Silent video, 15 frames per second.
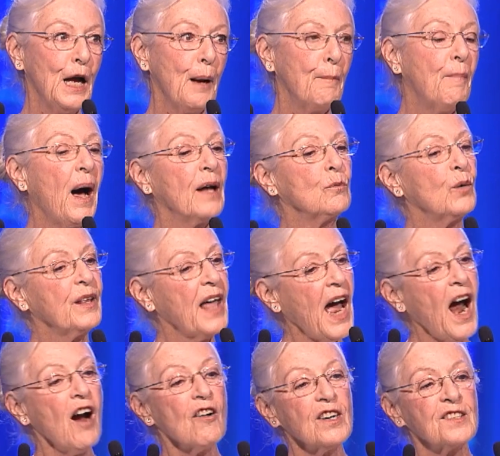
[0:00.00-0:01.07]
But with
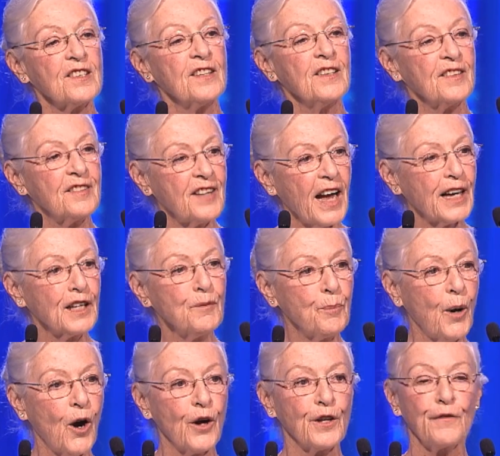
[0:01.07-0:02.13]
Harrison, the second
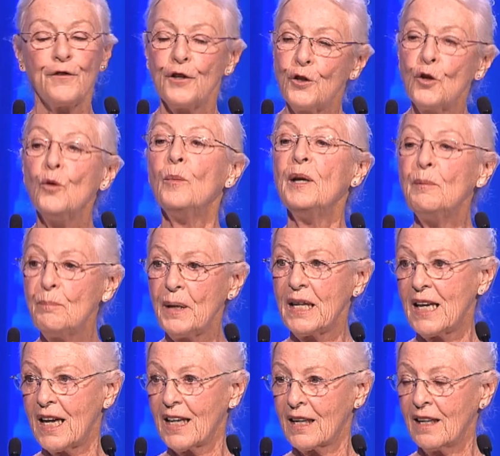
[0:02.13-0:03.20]
part of human
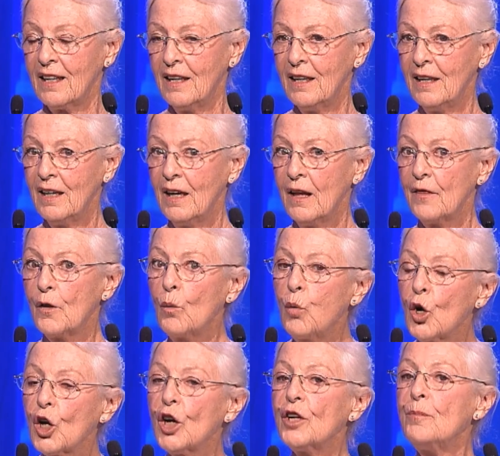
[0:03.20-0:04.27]
being, the
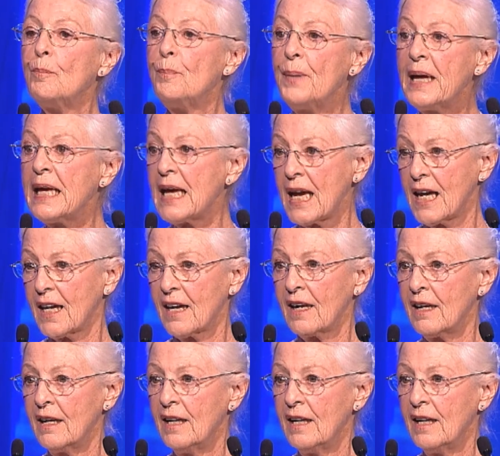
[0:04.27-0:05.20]
word being,